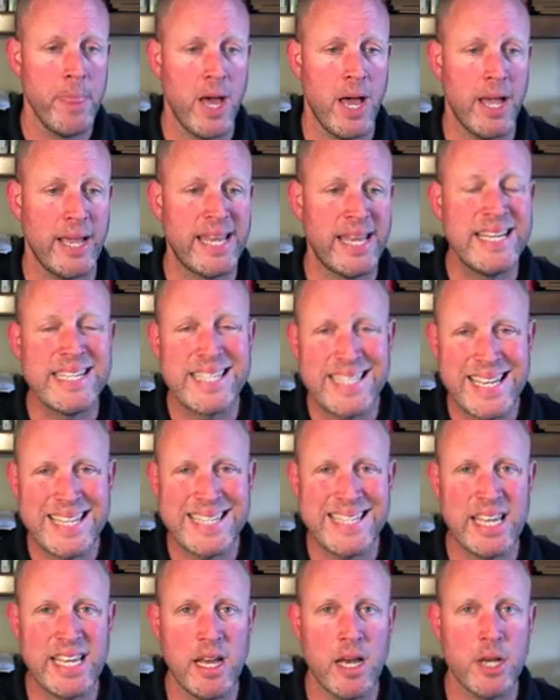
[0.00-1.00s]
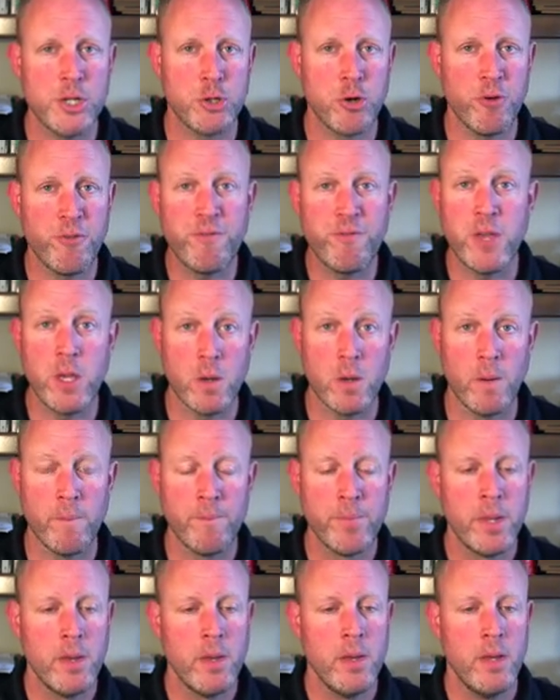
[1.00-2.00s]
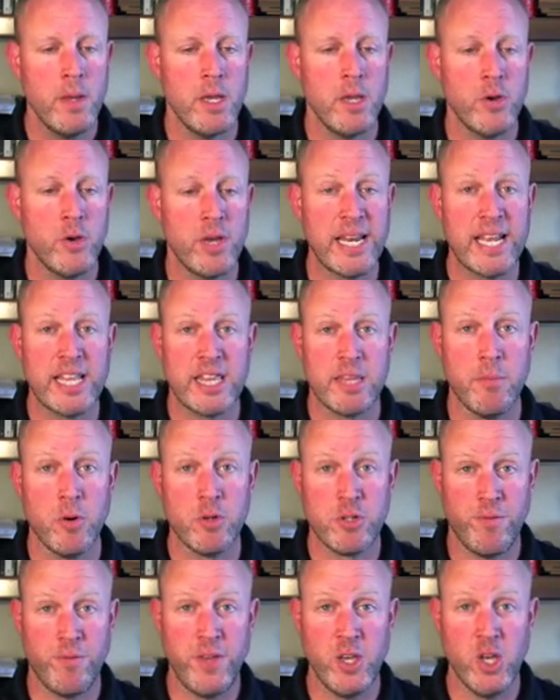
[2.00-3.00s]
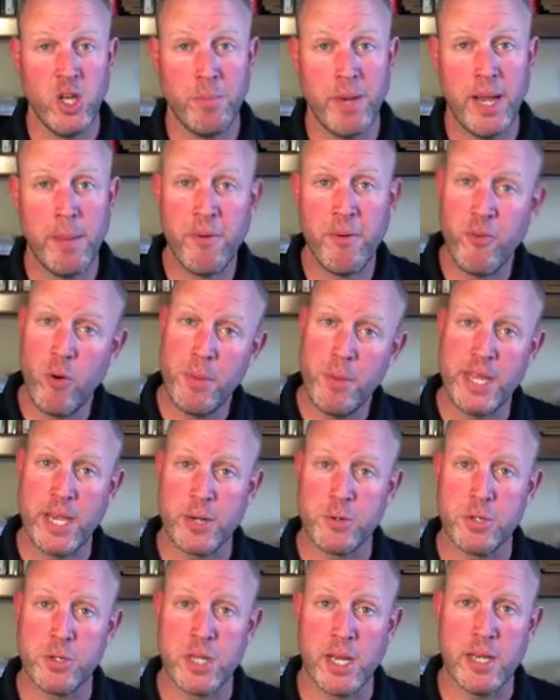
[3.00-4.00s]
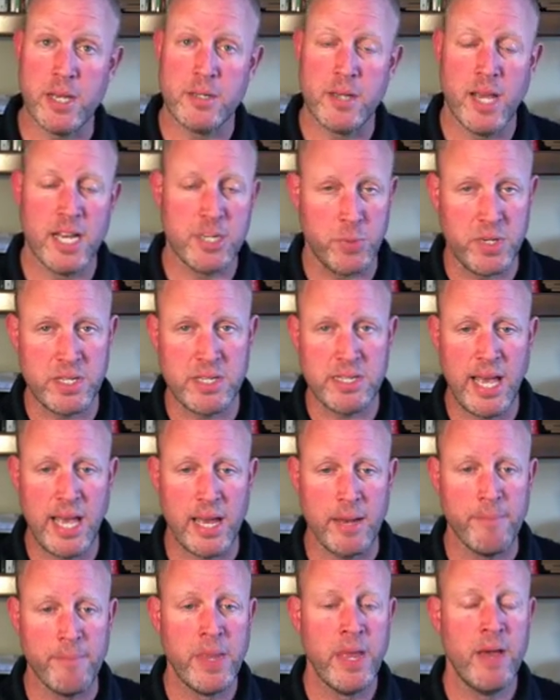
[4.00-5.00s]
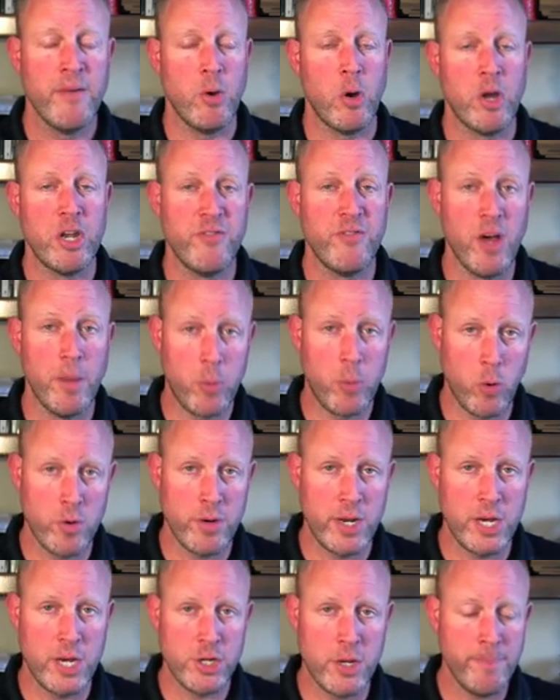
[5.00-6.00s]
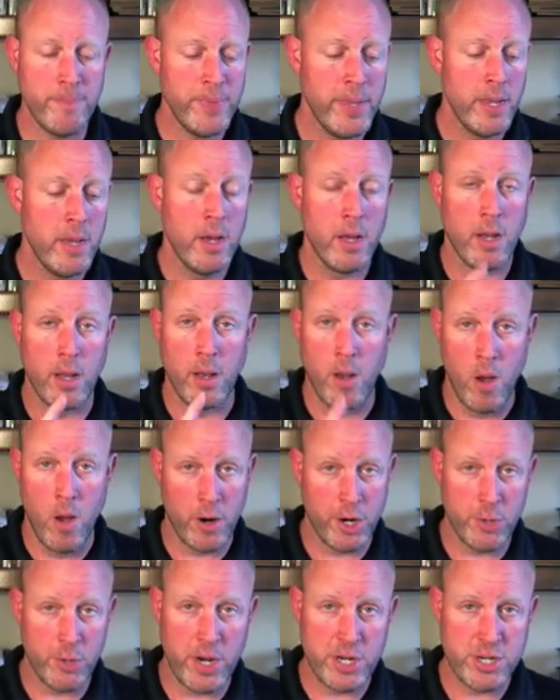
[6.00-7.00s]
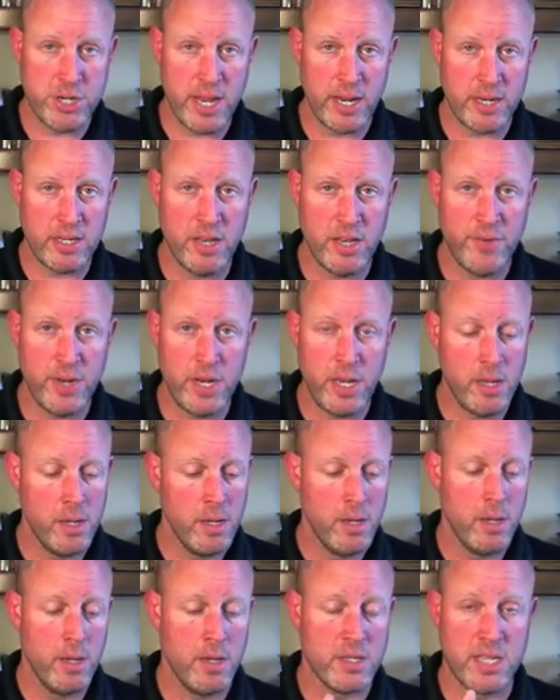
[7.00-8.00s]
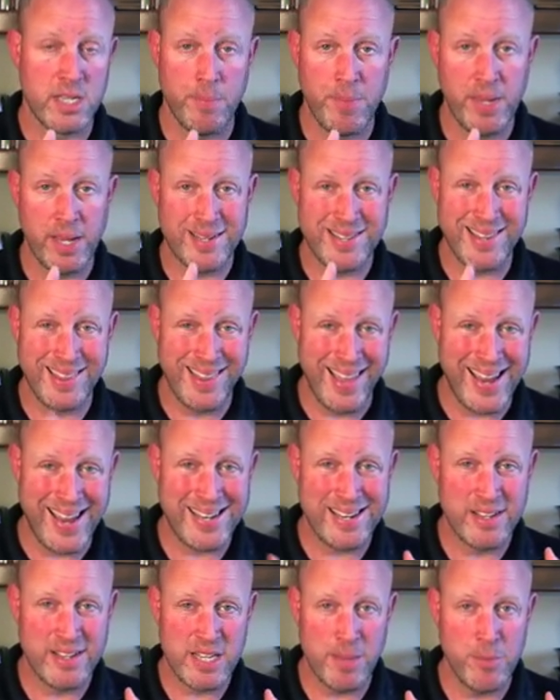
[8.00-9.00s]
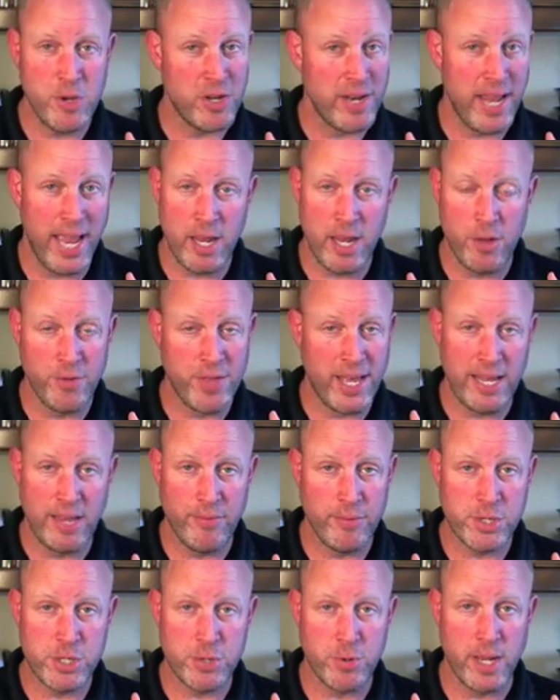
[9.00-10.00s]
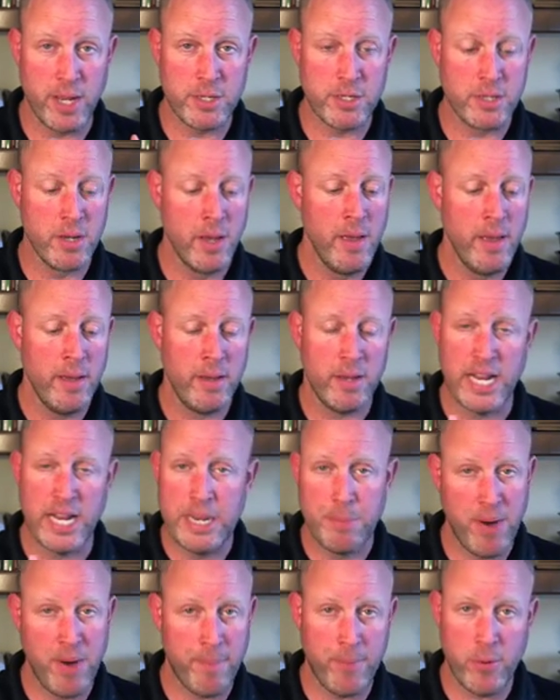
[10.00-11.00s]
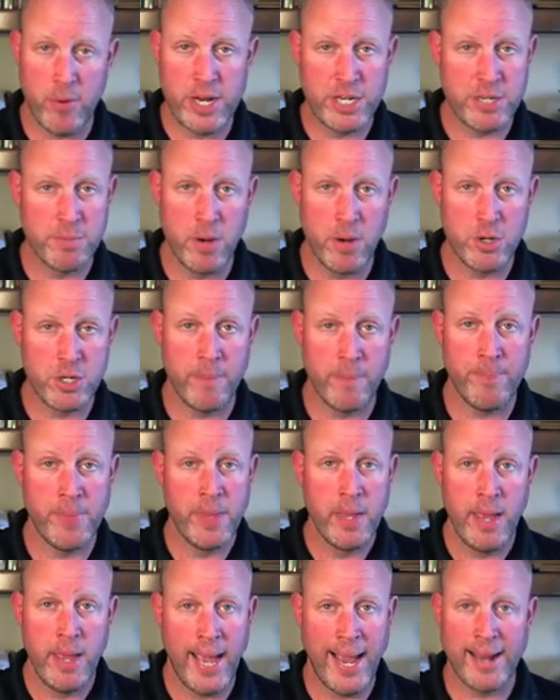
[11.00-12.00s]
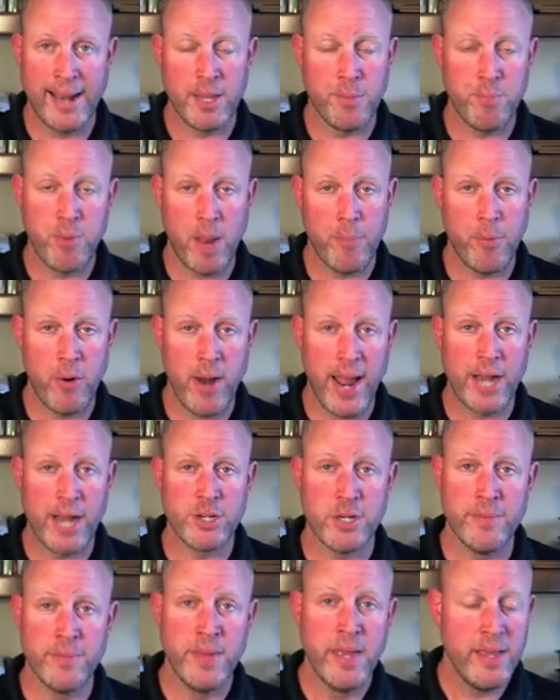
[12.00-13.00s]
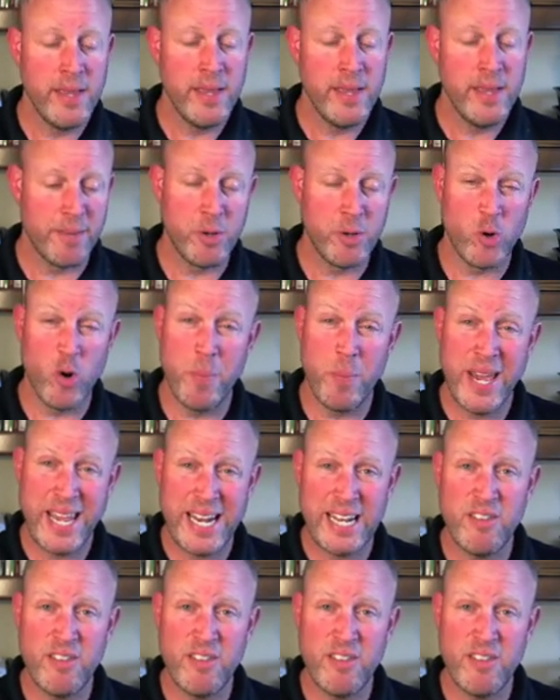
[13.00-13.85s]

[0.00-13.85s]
Kinesthesia is your feel. You're going to get the most feel by performing the exercise. As we said, you want to develop coordination, longer duration activity, something that's light, something you can handle at that level of stress, getting the proper range of motion, handle proper action. You got to be able to